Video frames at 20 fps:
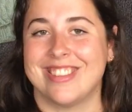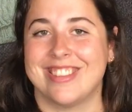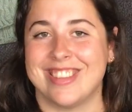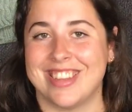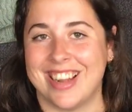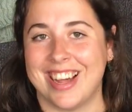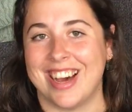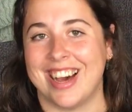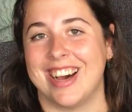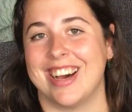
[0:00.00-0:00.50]

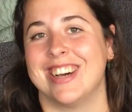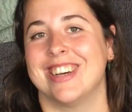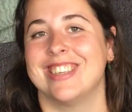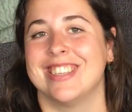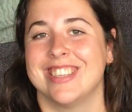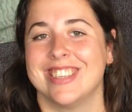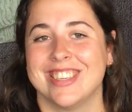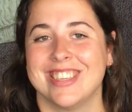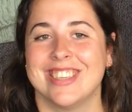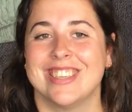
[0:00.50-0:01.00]
Ta-da!
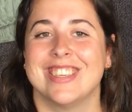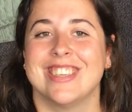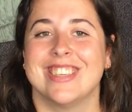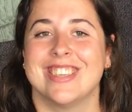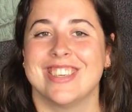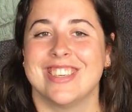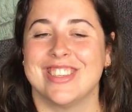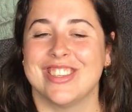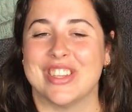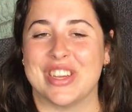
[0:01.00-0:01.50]

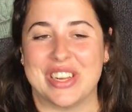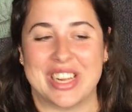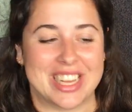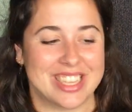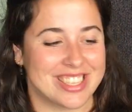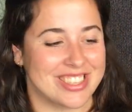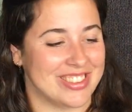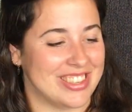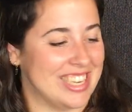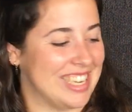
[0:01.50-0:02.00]
So
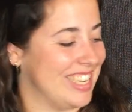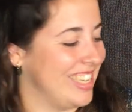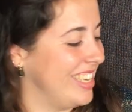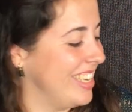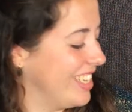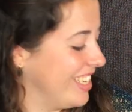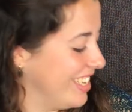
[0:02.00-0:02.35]
that's really,